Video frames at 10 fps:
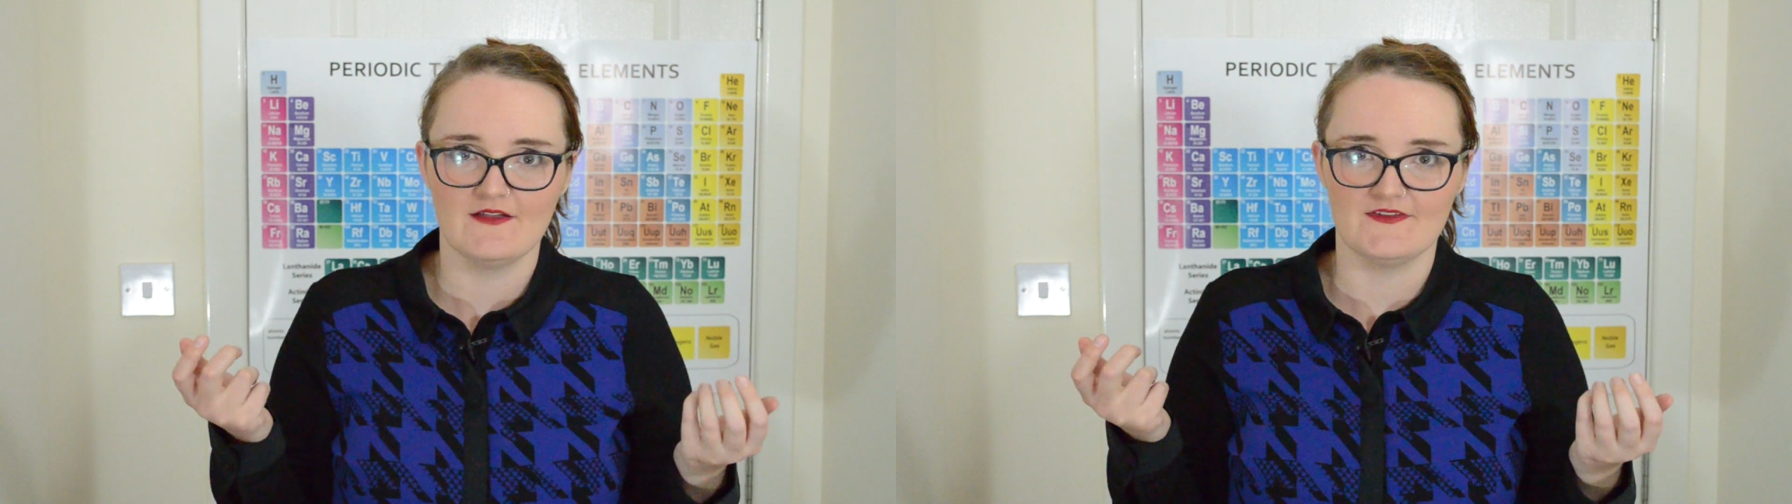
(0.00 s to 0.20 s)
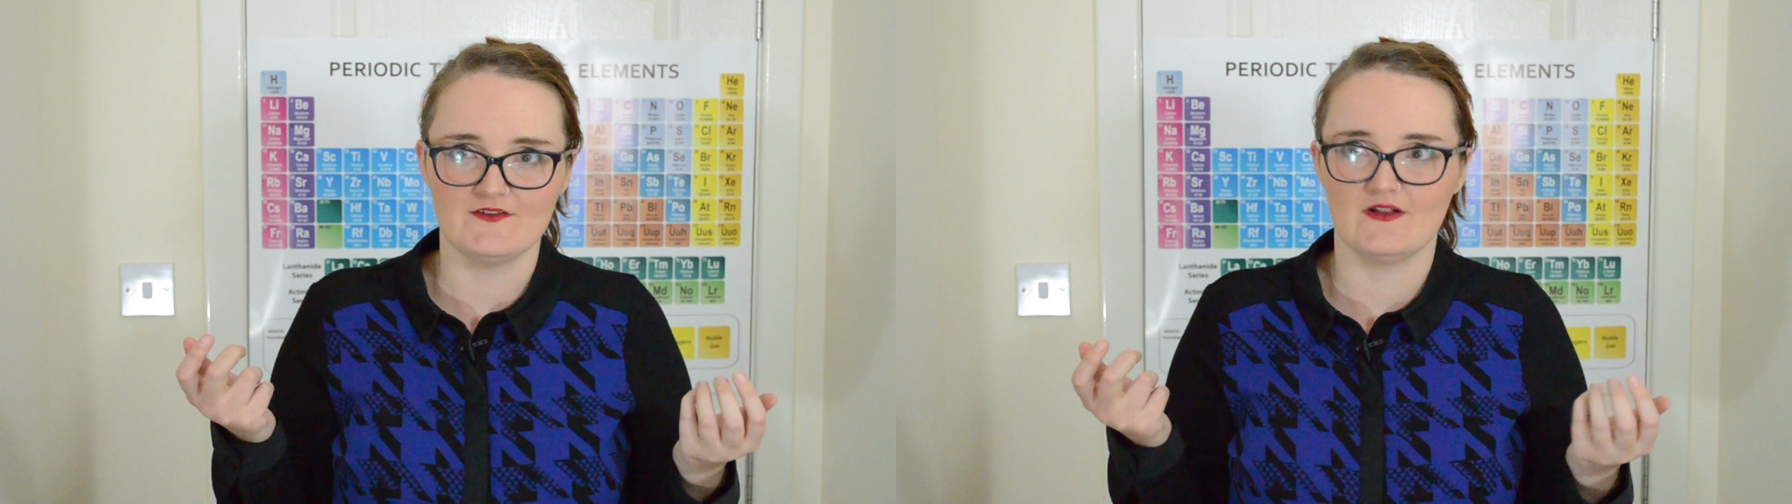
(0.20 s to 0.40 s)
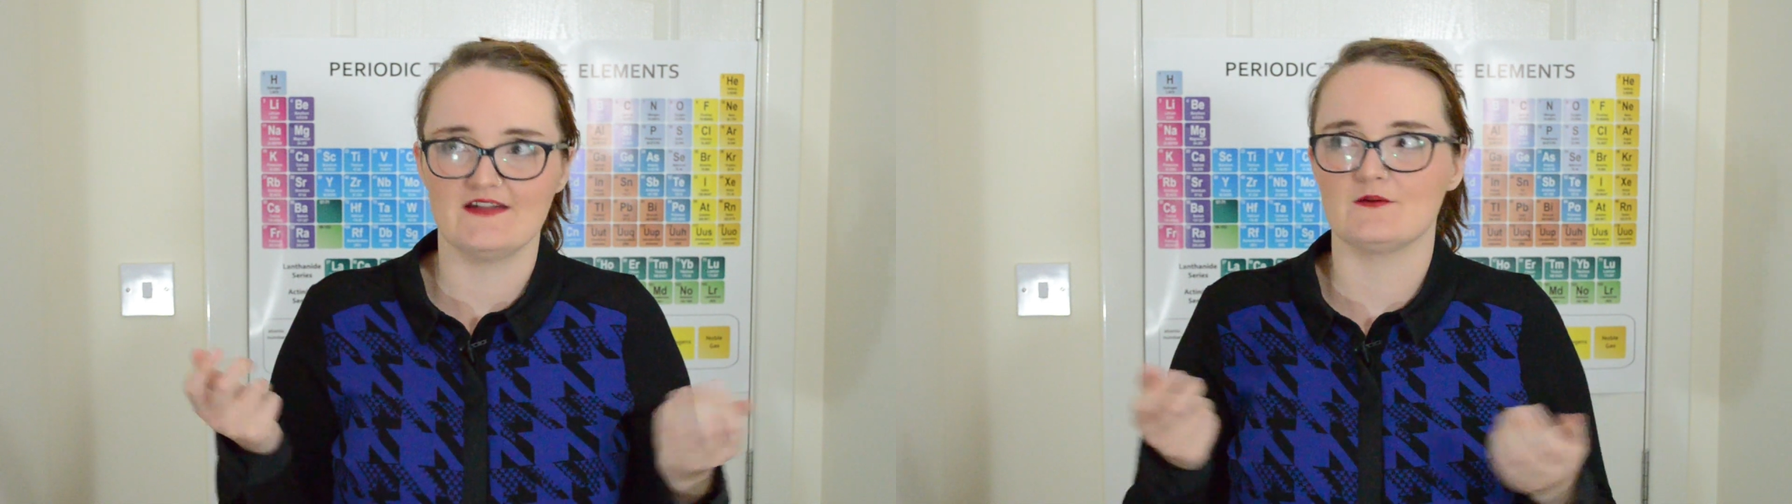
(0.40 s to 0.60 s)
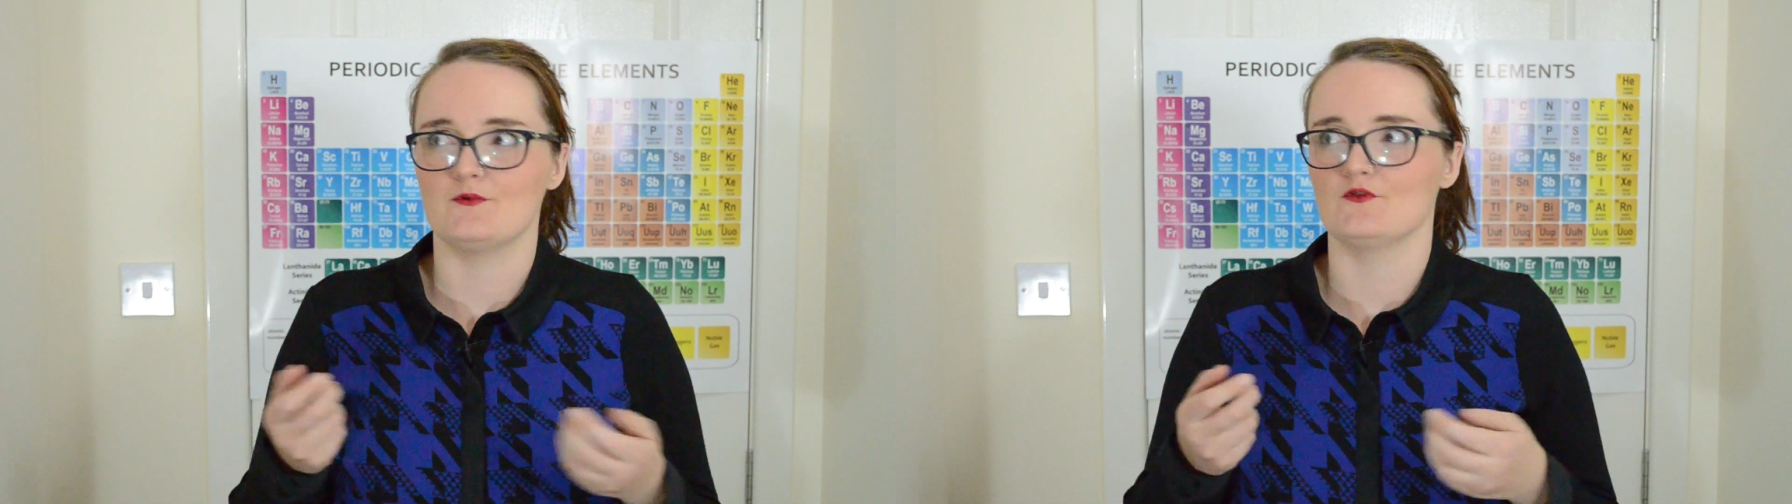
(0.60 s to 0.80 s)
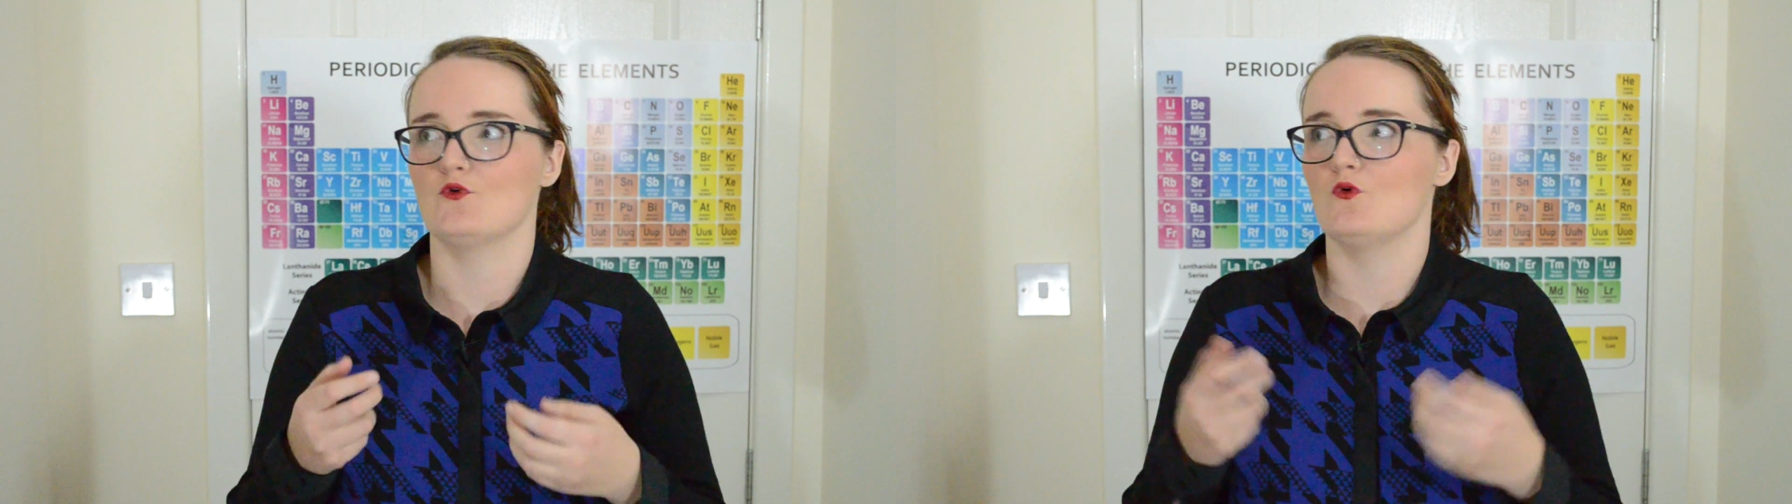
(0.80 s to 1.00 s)
then you'll end
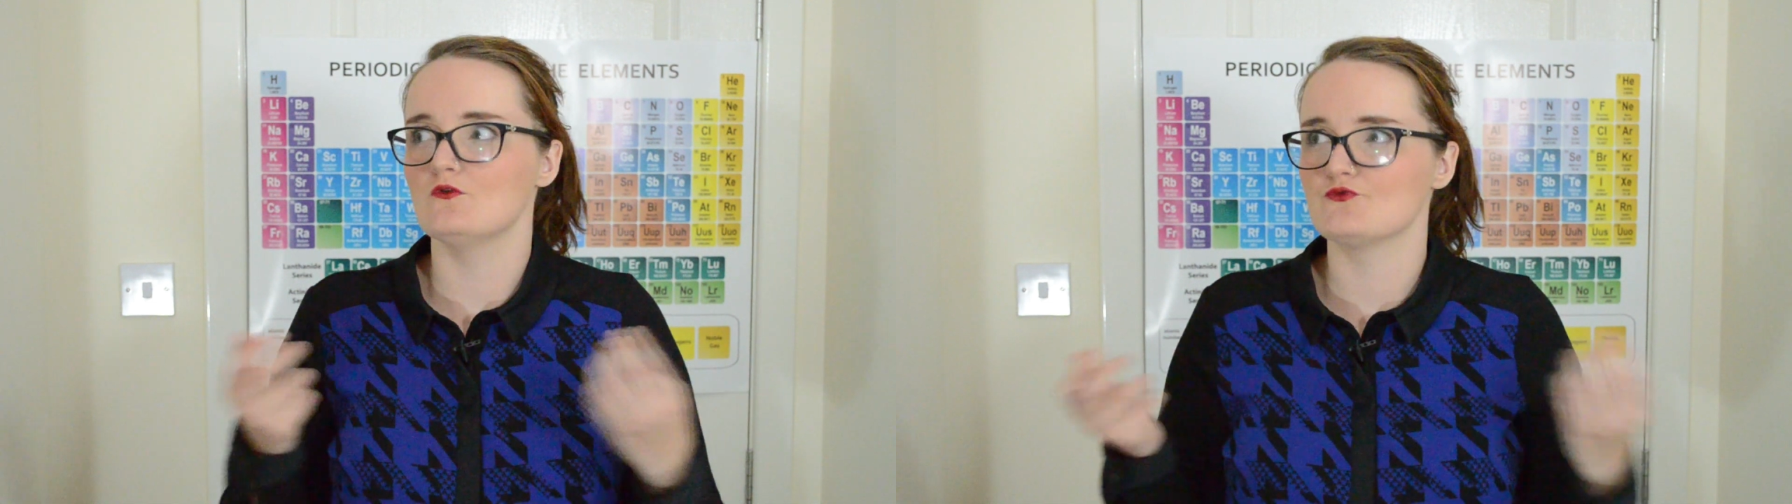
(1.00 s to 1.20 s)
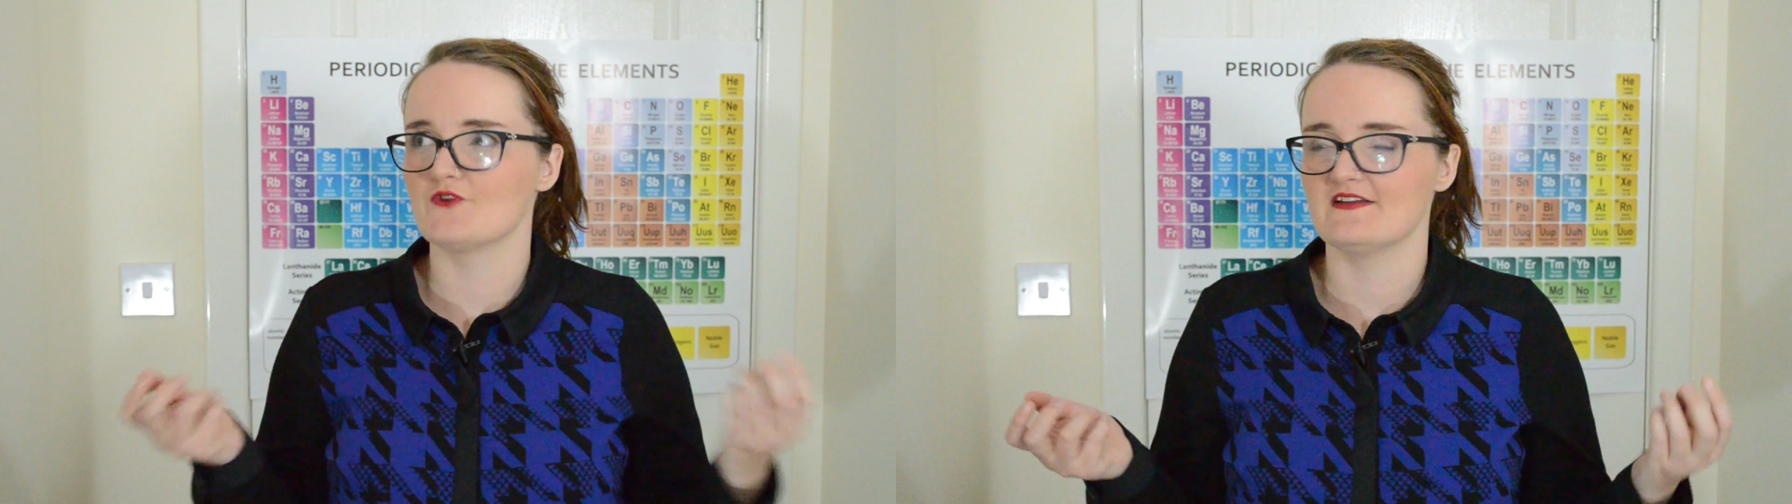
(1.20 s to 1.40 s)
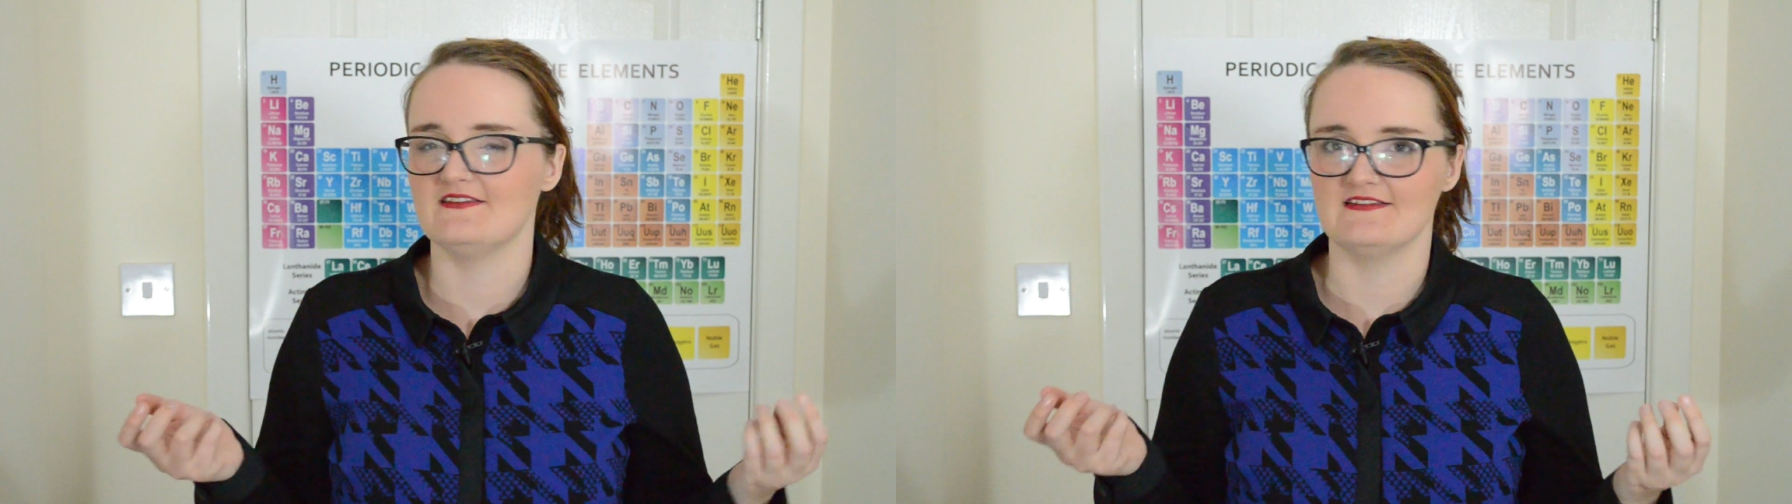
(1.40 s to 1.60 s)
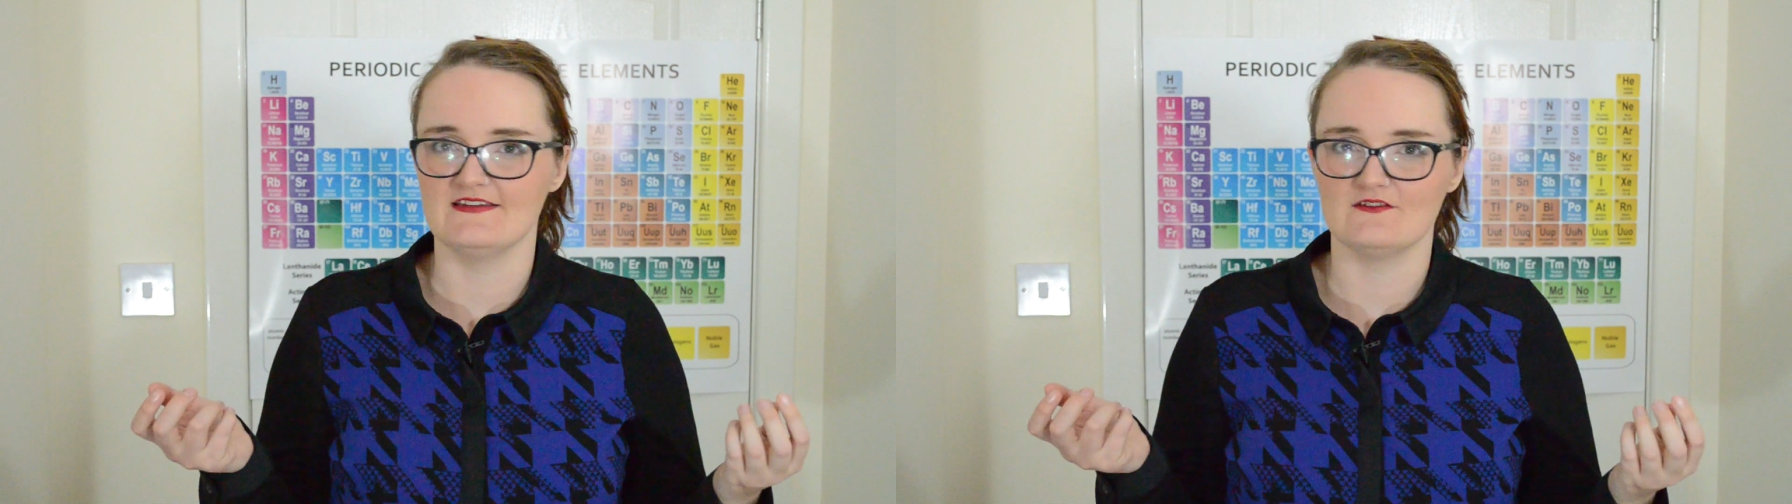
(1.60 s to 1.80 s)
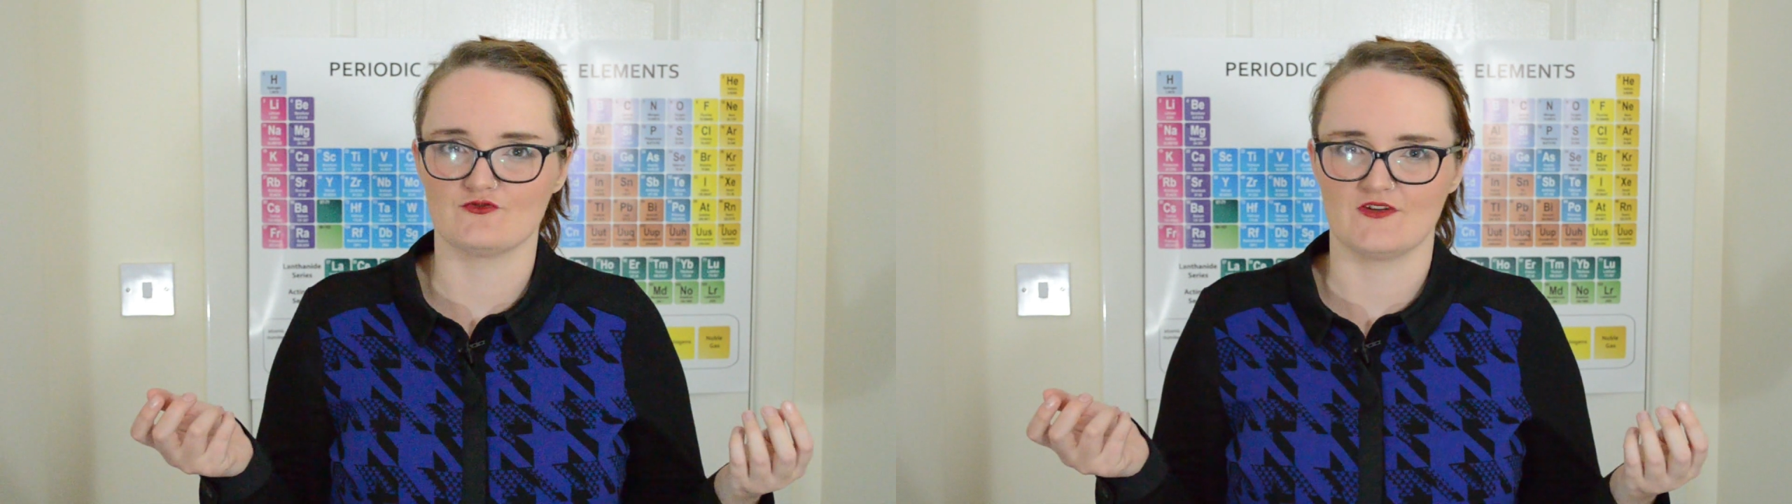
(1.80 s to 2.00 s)
up on old rickety
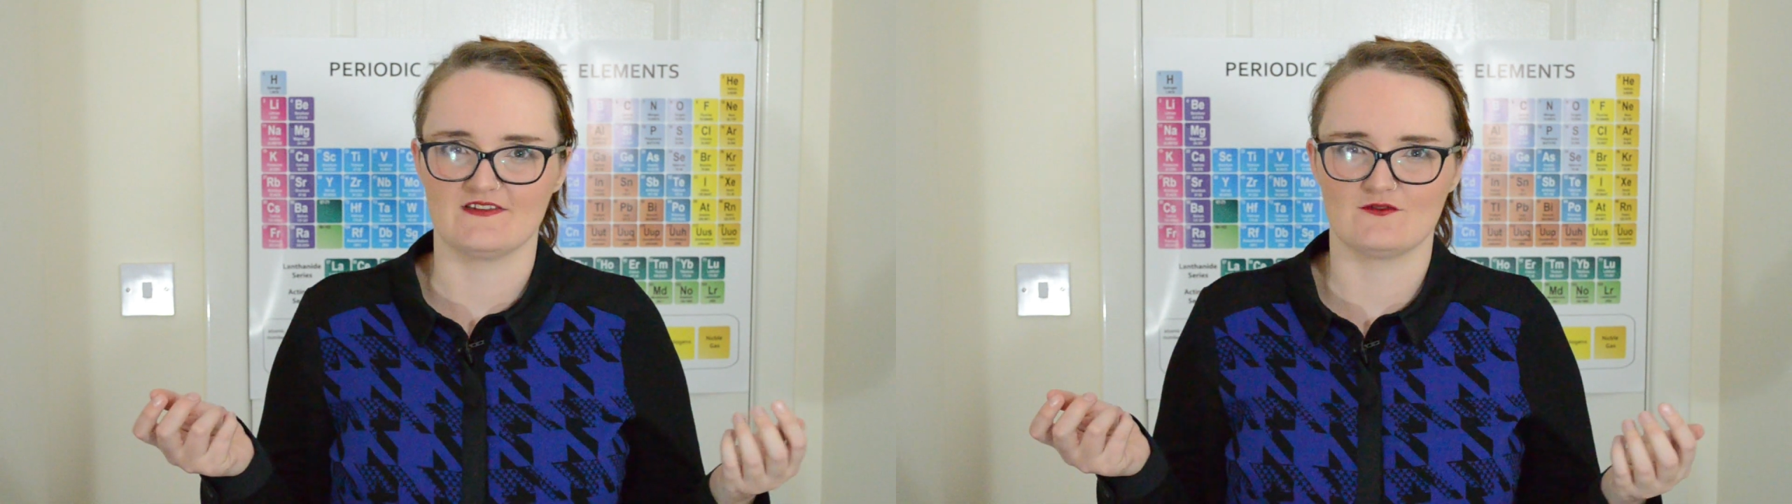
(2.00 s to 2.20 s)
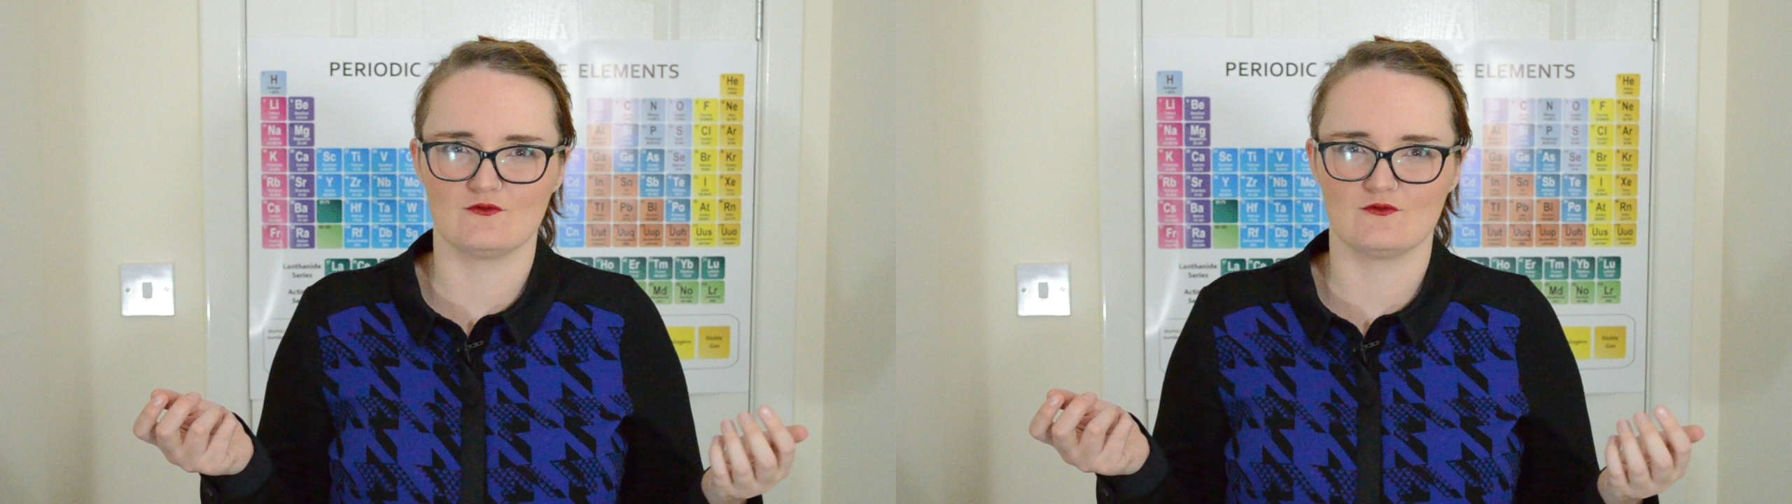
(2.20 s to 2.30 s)
diesel trains that